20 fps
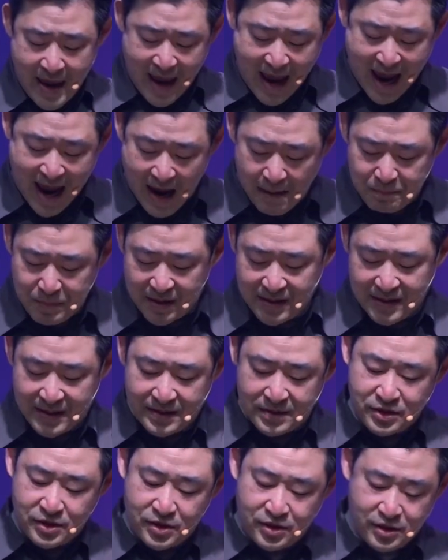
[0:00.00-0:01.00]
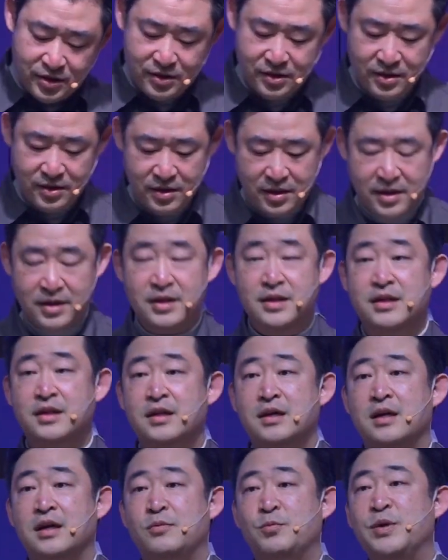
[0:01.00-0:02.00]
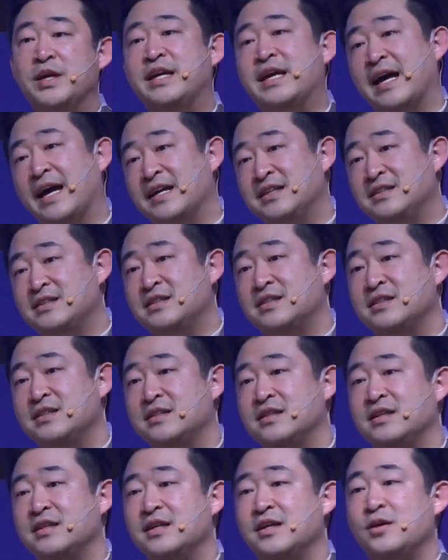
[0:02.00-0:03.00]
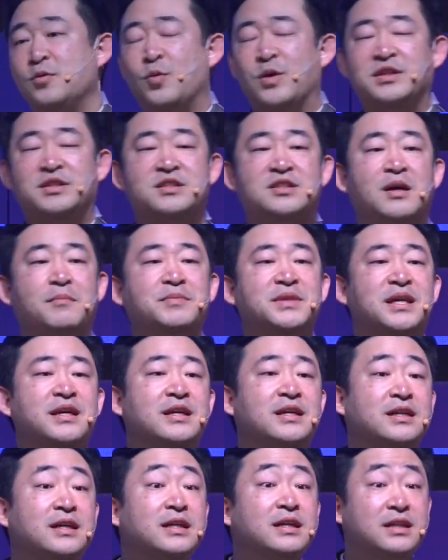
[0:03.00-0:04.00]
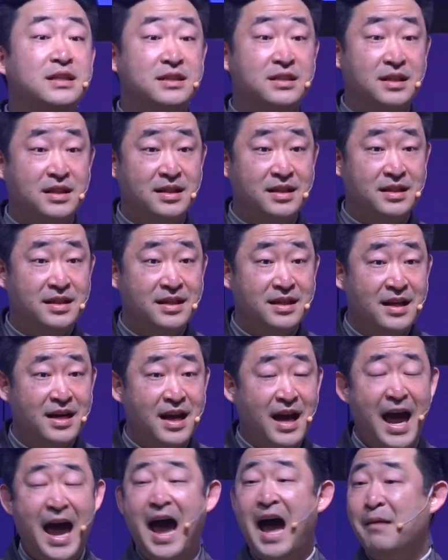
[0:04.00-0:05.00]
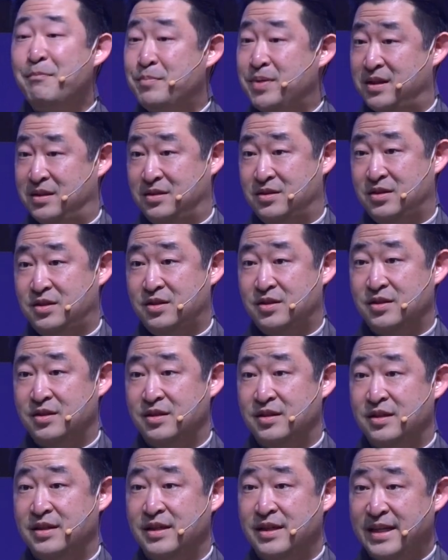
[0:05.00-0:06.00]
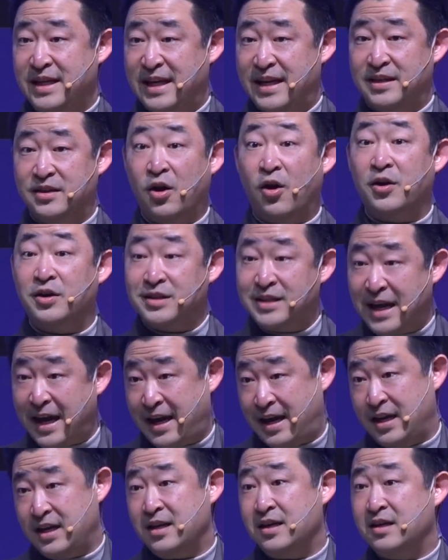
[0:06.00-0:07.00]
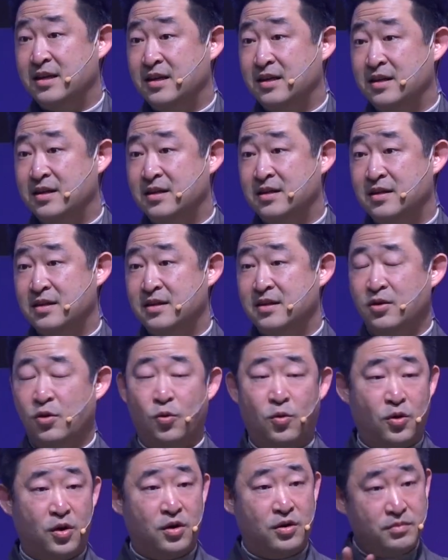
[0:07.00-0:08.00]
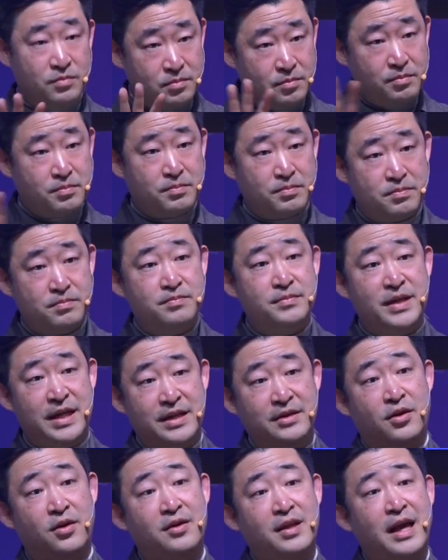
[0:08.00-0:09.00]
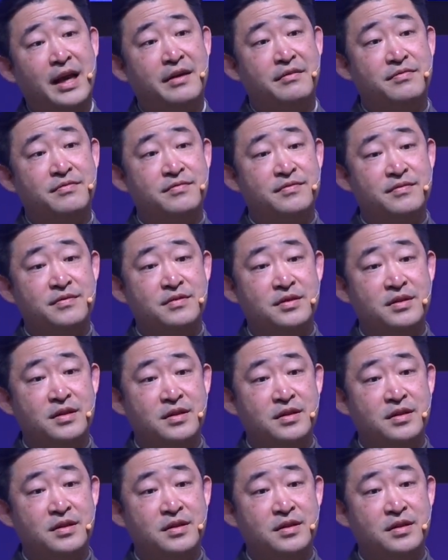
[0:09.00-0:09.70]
Happiness we get when something good happens in our day or in our life.